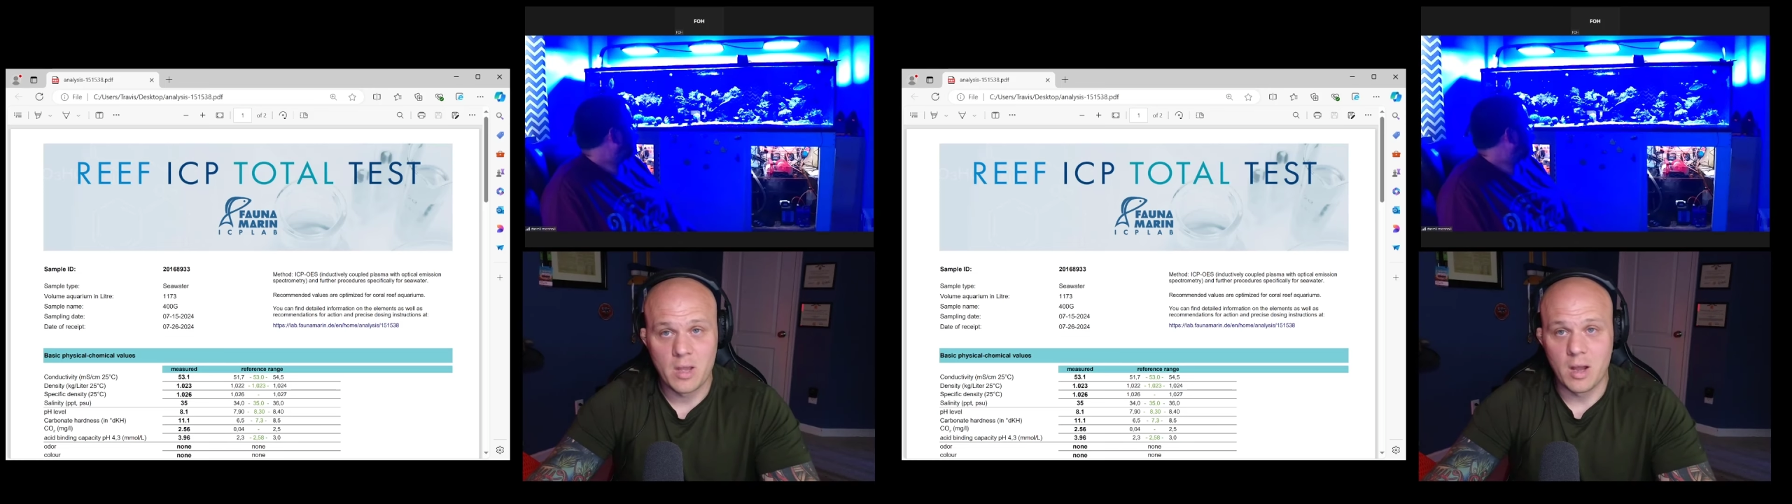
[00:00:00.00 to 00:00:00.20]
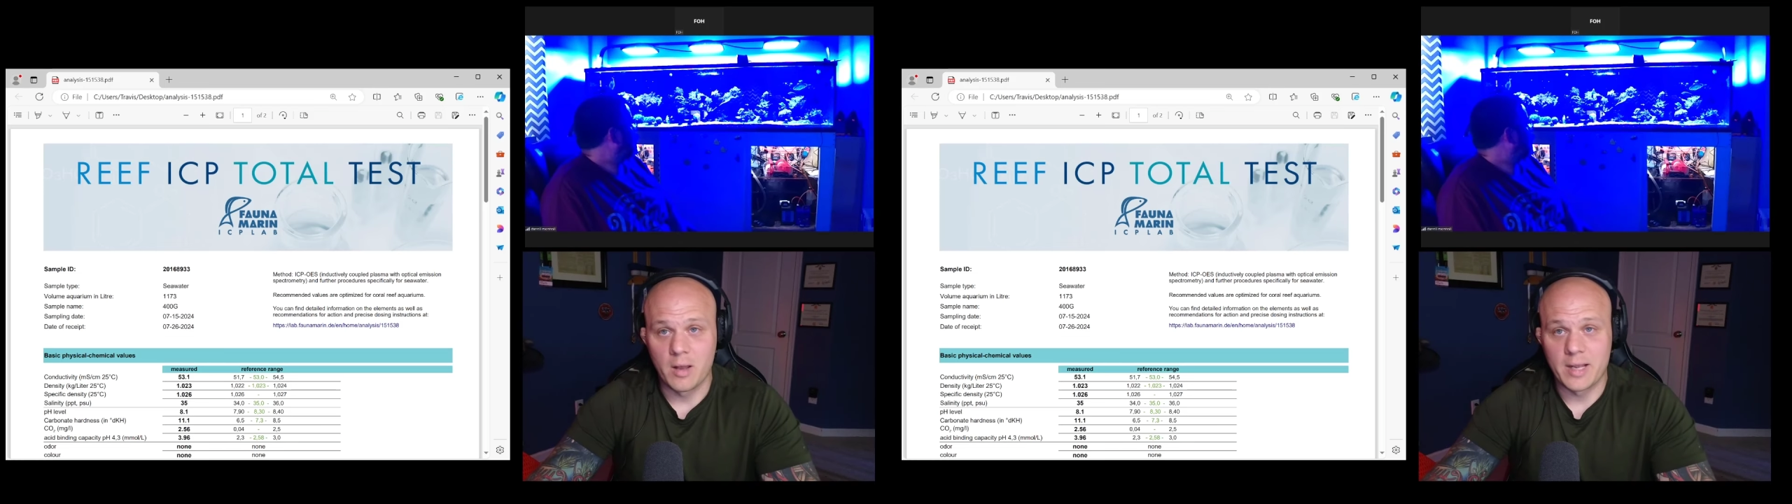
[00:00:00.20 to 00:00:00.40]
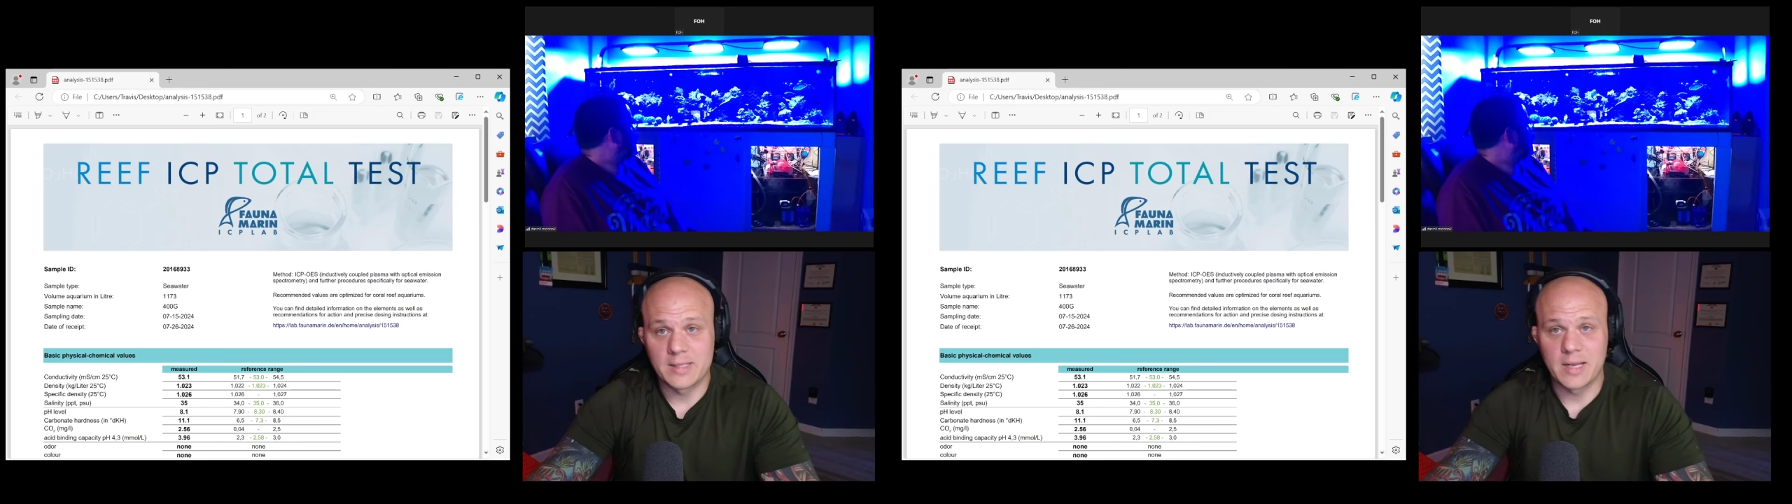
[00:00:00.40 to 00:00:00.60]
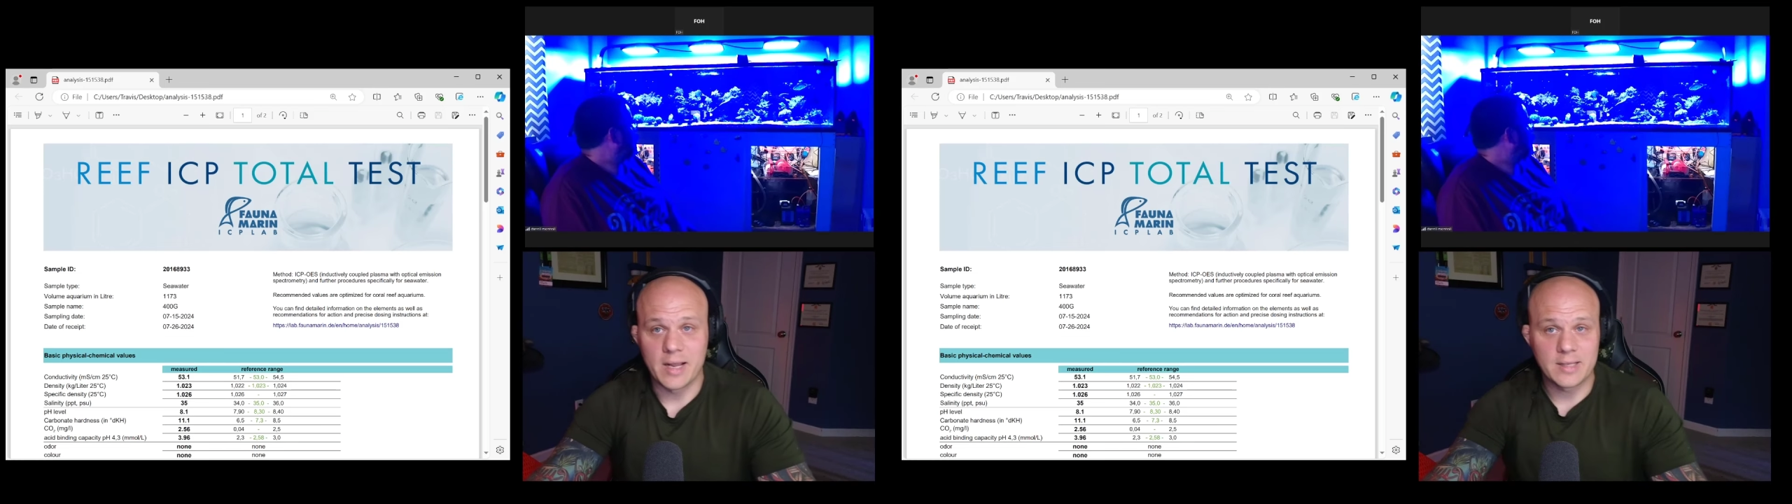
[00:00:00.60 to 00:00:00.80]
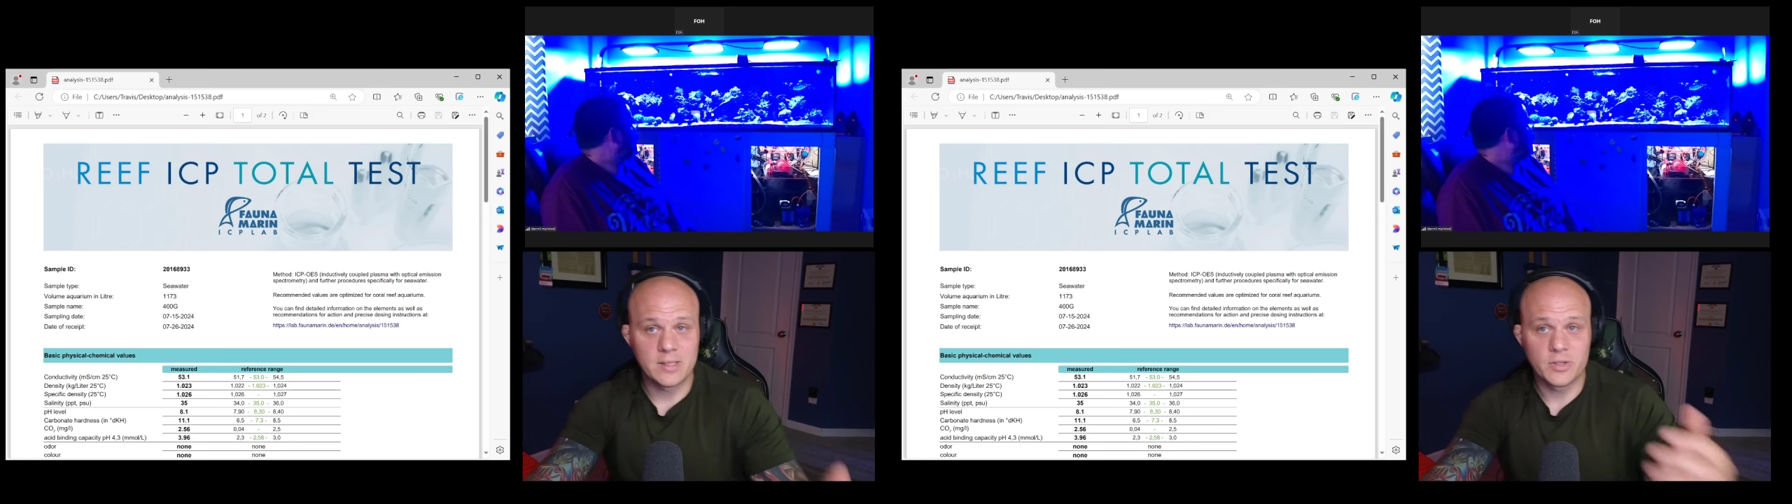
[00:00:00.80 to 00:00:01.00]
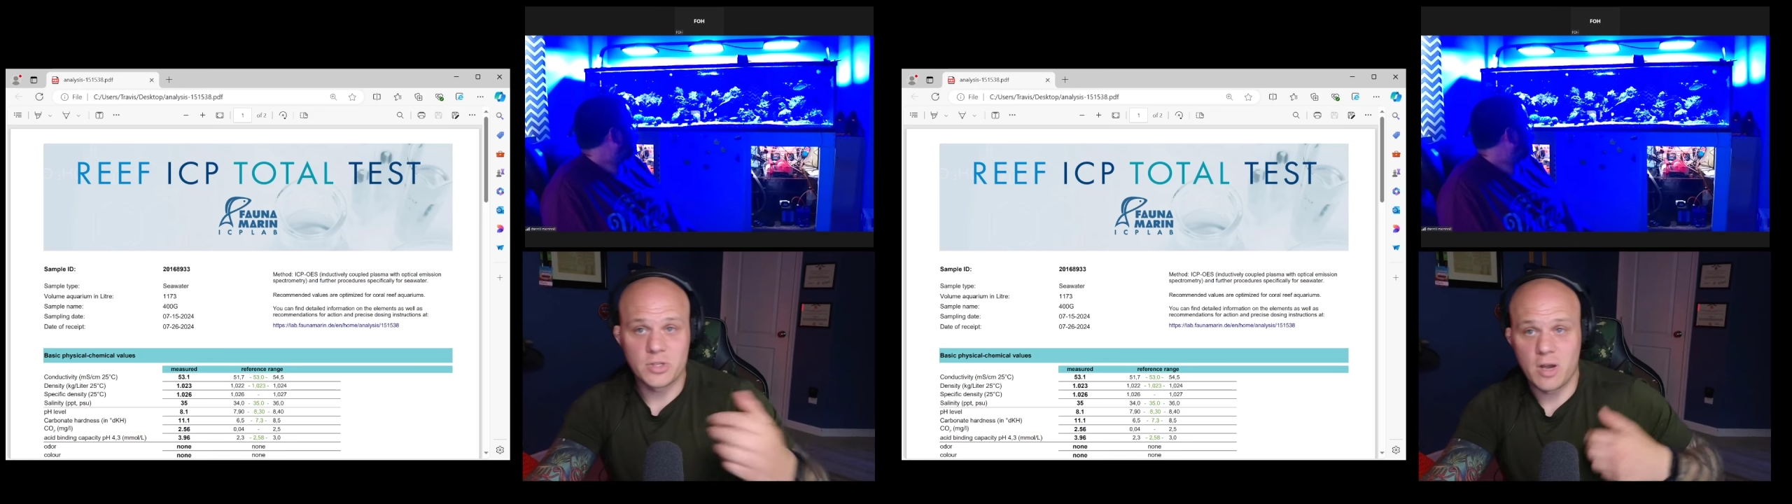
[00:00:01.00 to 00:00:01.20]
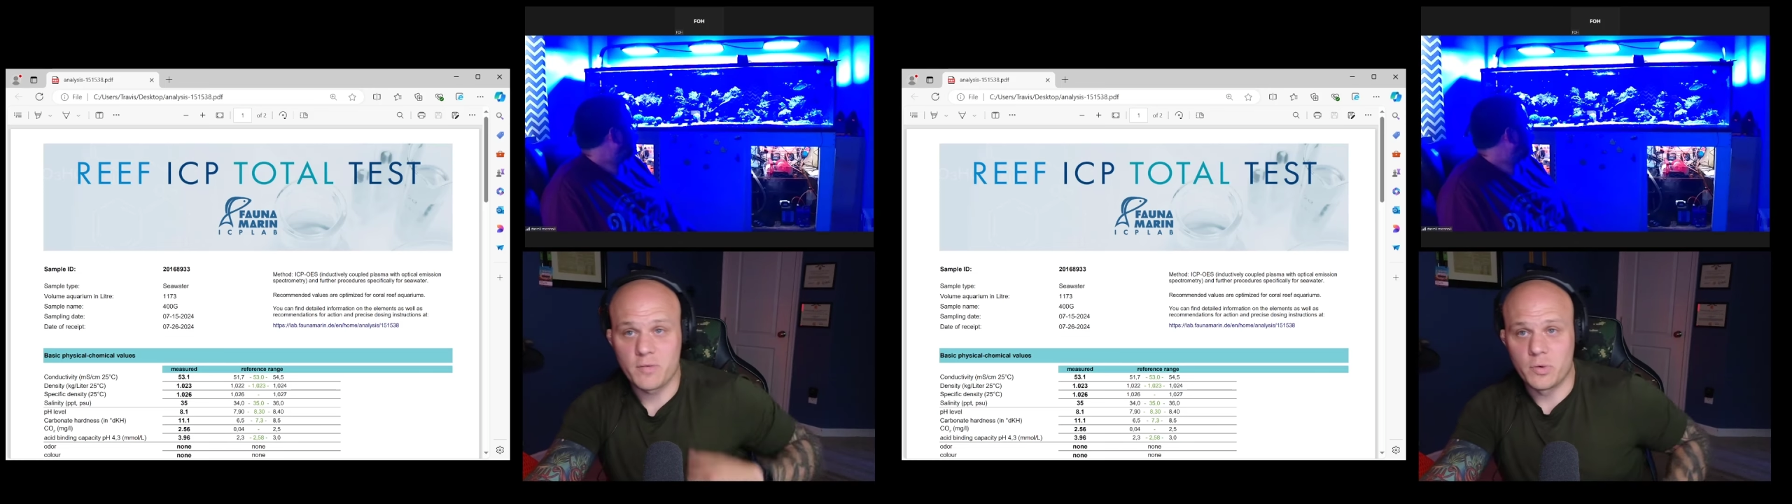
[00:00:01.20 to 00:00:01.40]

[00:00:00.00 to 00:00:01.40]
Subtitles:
Like I said, I can see your soft